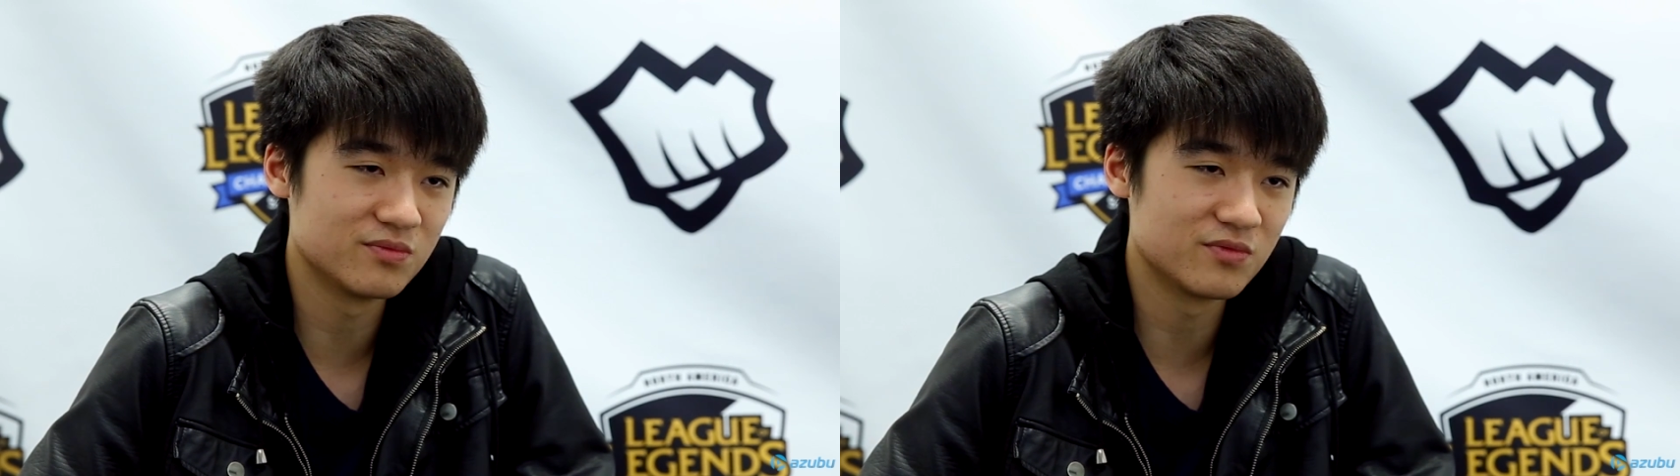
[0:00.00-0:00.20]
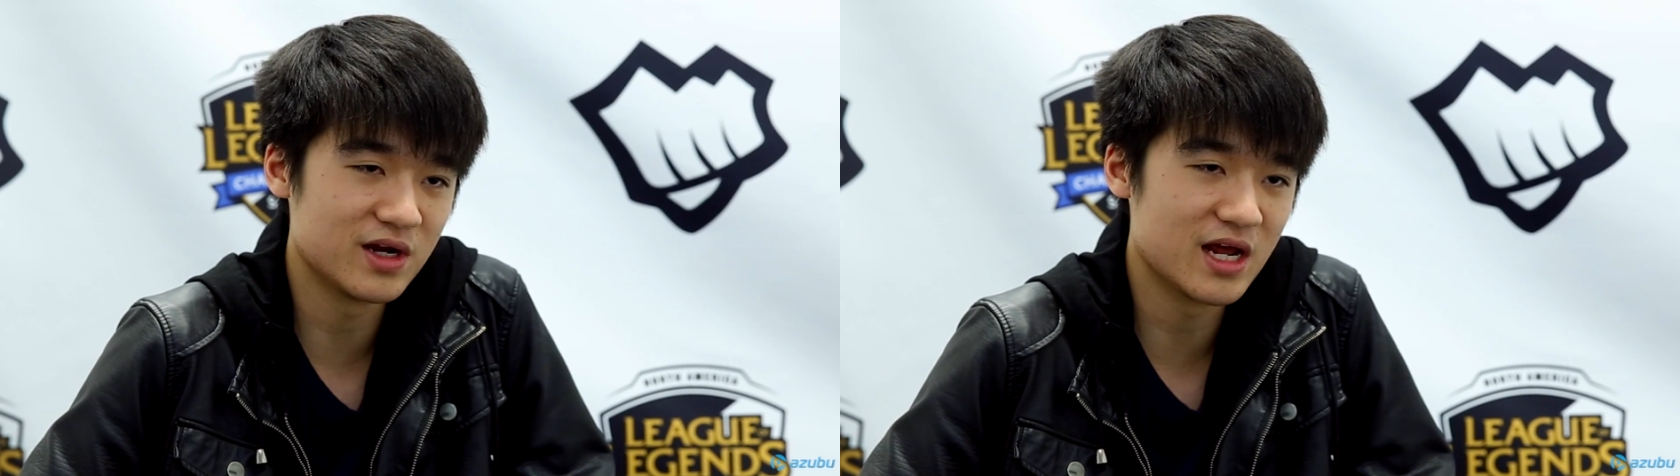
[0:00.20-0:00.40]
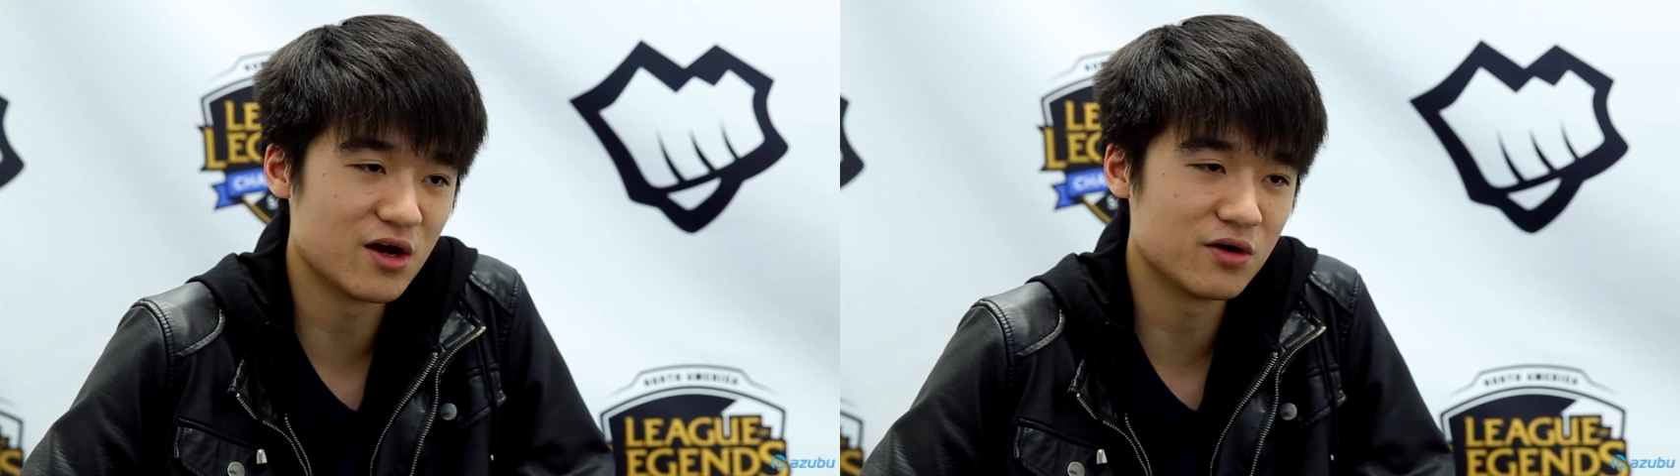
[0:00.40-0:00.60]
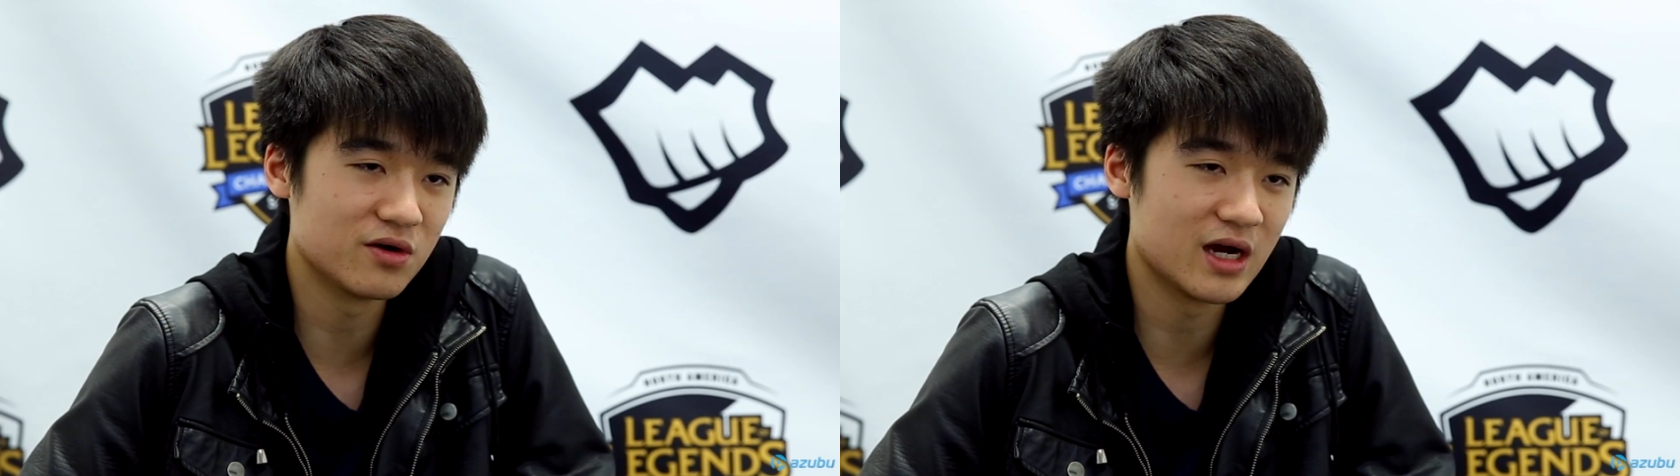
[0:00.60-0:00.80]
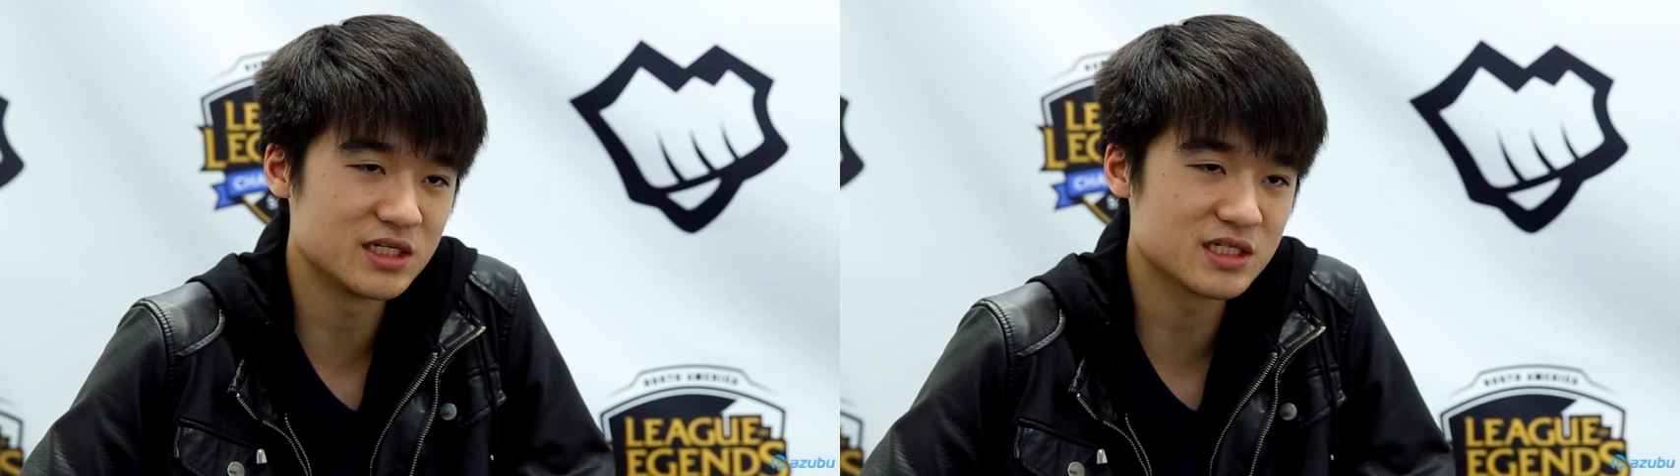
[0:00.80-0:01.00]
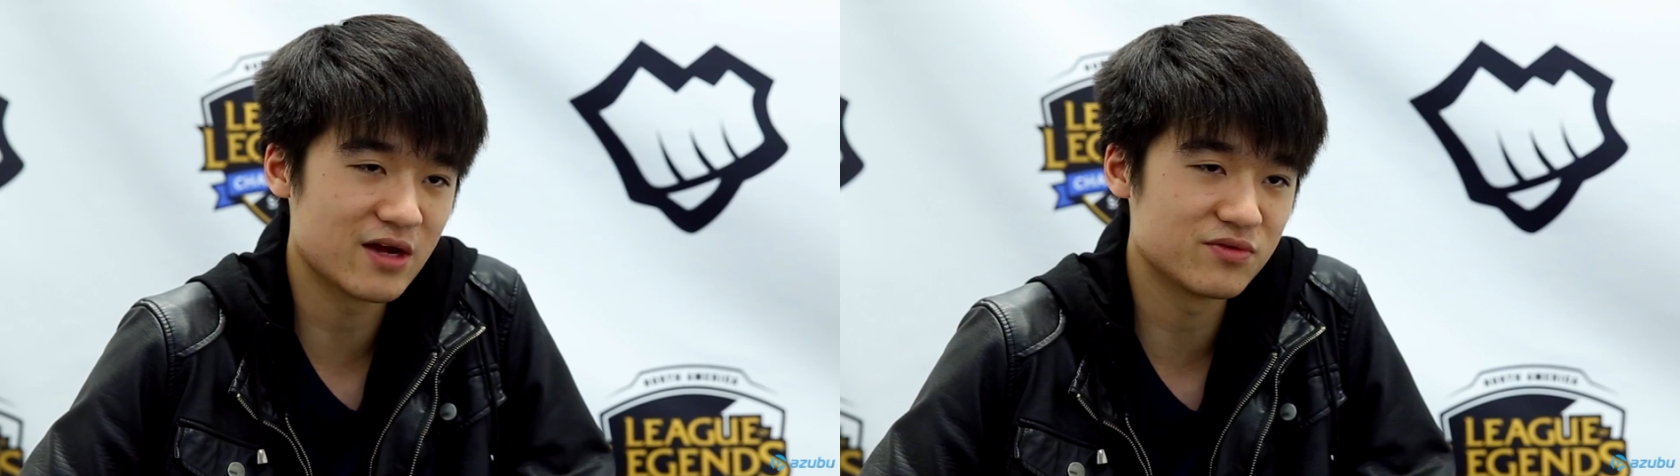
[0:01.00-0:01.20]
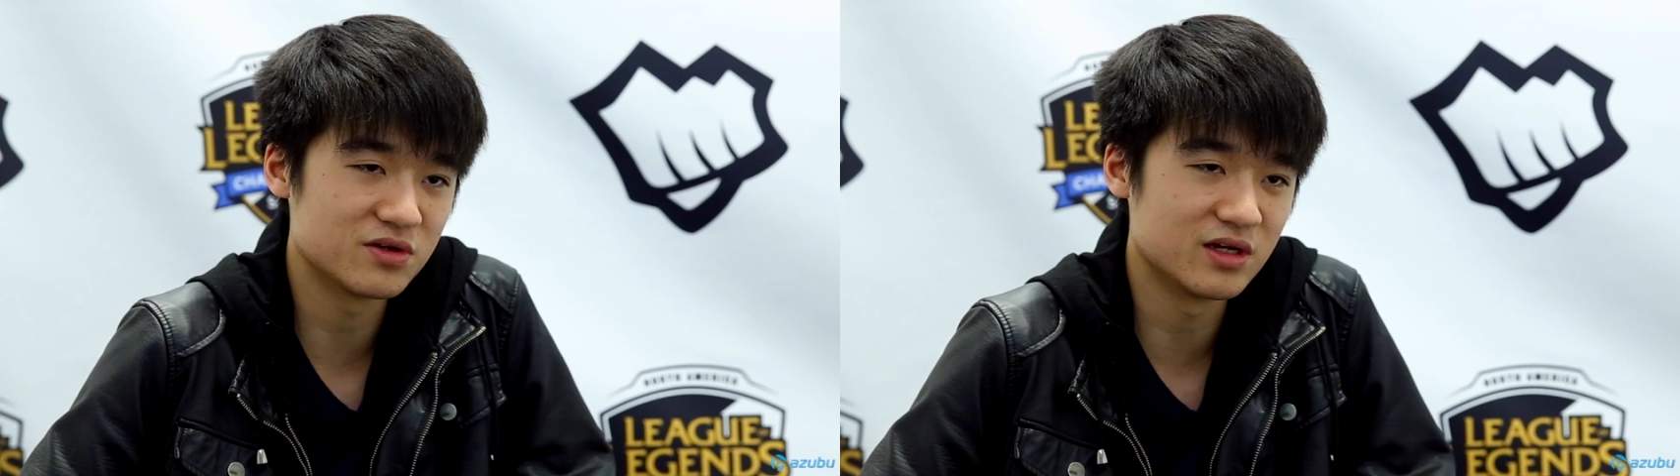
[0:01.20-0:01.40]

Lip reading: right now I just have to